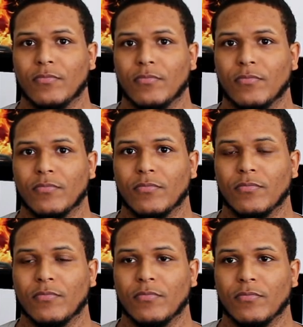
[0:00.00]

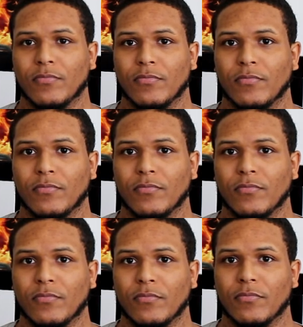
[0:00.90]

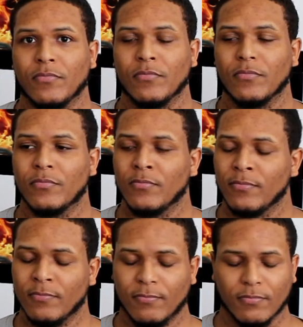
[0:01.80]

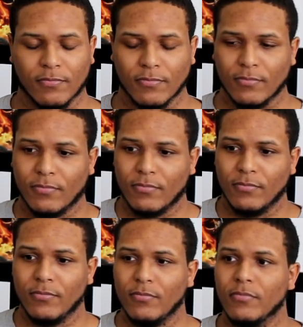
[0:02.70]

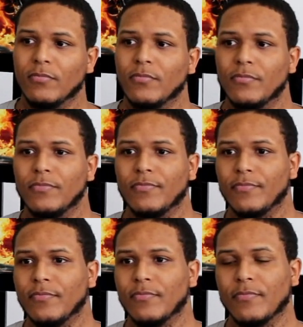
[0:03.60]

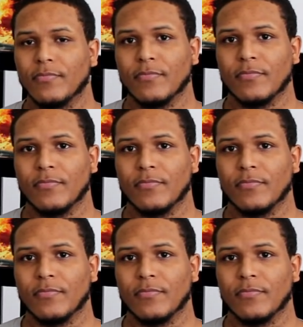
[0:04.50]
The person shown says nothing.